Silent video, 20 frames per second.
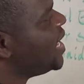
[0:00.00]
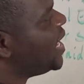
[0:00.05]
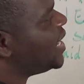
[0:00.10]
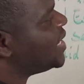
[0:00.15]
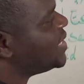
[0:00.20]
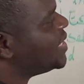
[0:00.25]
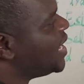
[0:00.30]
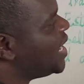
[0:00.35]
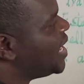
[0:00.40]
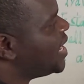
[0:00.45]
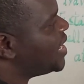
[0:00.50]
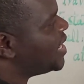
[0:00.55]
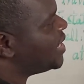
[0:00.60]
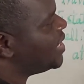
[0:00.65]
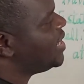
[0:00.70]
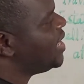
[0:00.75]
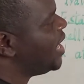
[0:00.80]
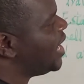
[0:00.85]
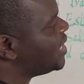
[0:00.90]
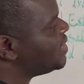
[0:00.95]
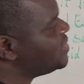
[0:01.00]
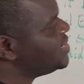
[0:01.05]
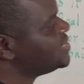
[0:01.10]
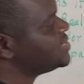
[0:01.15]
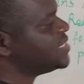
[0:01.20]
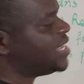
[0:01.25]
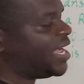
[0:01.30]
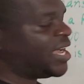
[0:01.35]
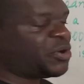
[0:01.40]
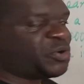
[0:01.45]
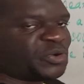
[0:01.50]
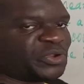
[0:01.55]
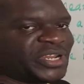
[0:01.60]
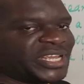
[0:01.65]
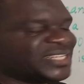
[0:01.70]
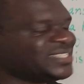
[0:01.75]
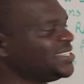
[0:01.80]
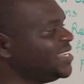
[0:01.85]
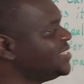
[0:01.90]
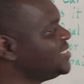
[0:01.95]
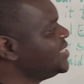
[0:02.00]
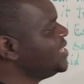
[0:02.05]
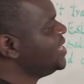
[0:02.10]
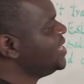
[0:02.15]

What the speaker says: and hour, and these are connected